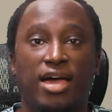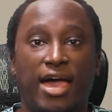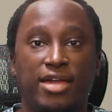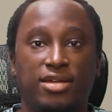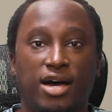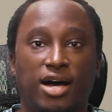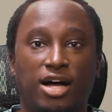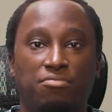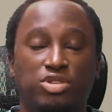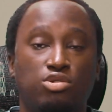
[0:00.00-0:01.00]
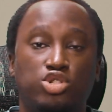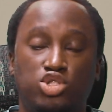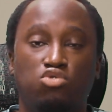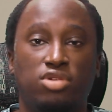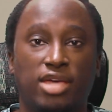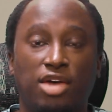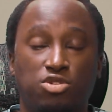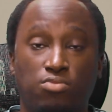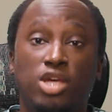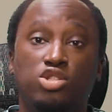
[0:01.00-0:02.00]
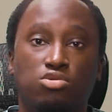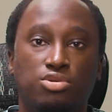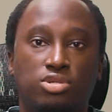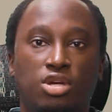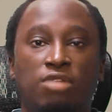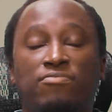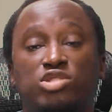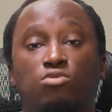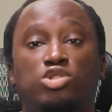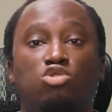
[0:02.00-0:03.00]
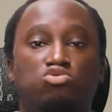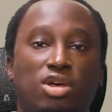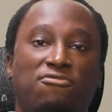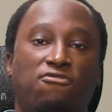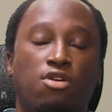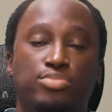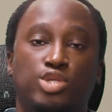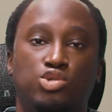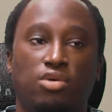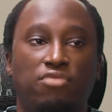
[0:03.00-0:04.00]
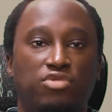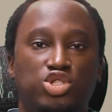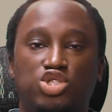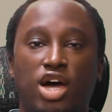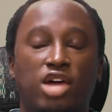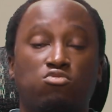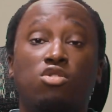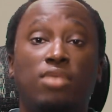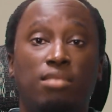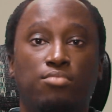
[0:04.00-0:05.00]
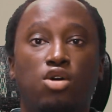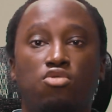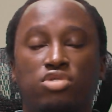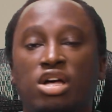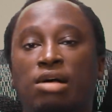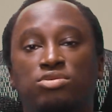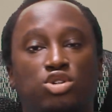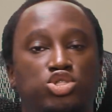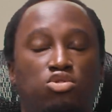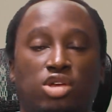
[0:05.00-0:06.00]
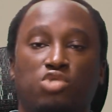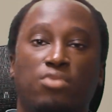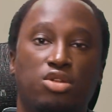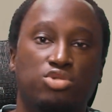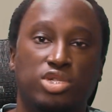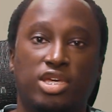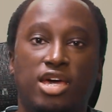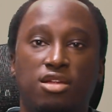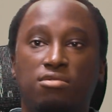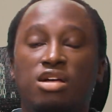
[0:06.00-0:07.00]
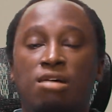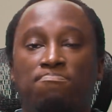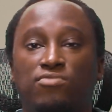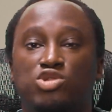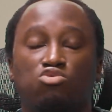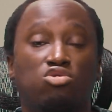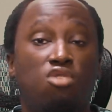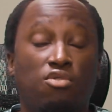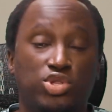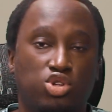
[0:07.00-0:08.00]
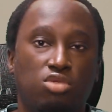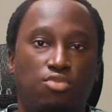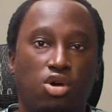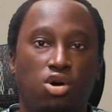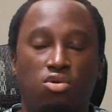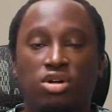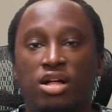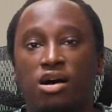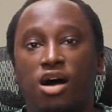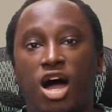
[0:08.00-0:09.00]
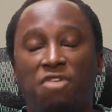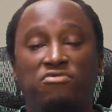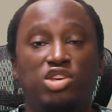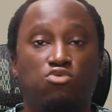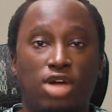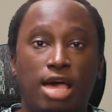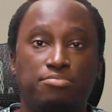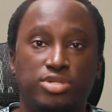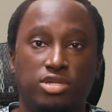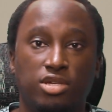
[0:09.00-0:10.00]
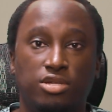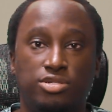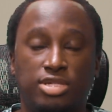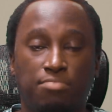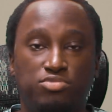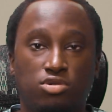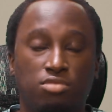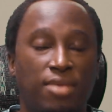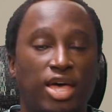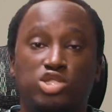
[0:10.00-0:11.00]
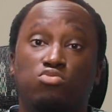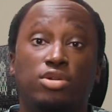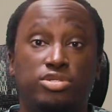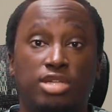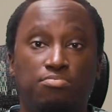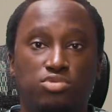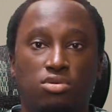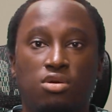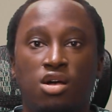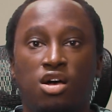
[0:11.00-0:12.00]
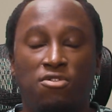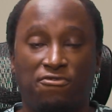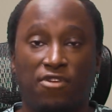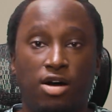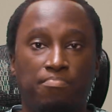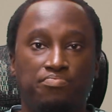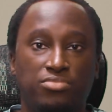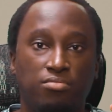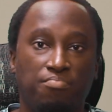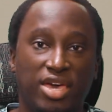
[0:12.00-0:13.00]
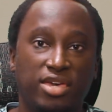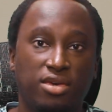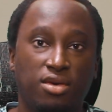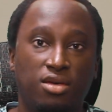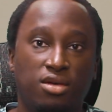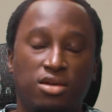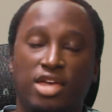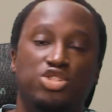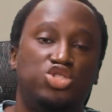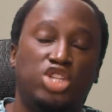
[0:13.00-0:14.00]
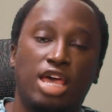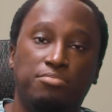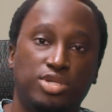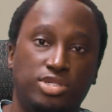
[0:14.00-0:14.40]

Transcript: at the Rangers. The Squidrill transforms into like this giant robot mode, starts shooting at the Rangers again. During all the turmoil, Javi grabs the scepter, Master Red scepter, from Mick and jams the